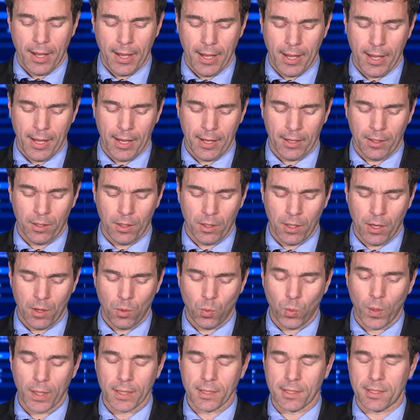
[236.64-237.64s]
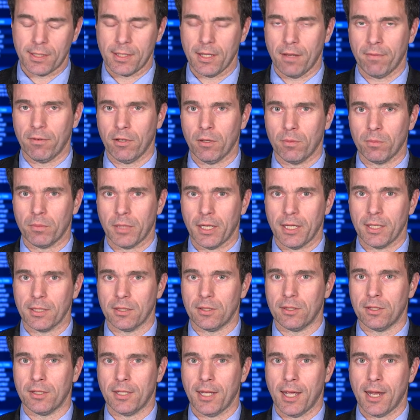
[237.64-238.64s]
And when Cevian
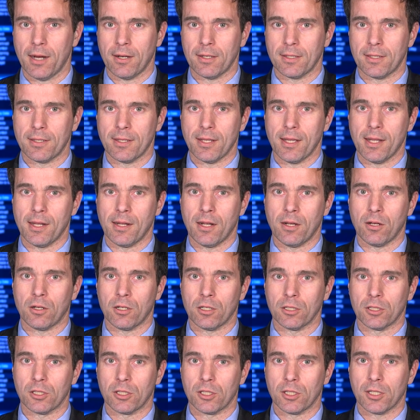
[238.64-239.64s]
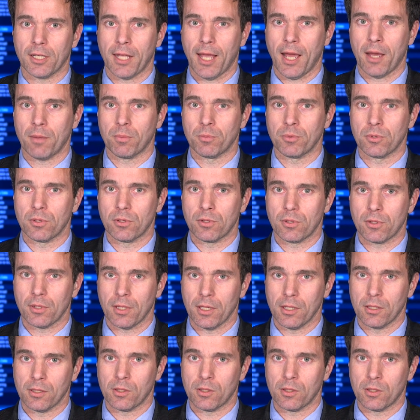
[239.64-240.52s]
buys shares in large caps in